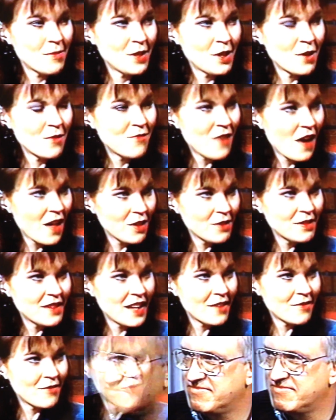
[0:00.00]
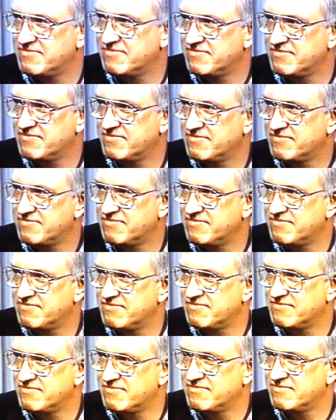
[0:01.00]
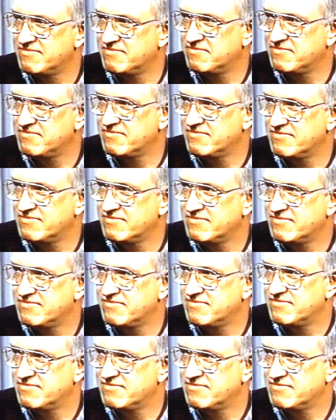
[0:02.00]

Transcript: You know, followed that fast track, worked your way up,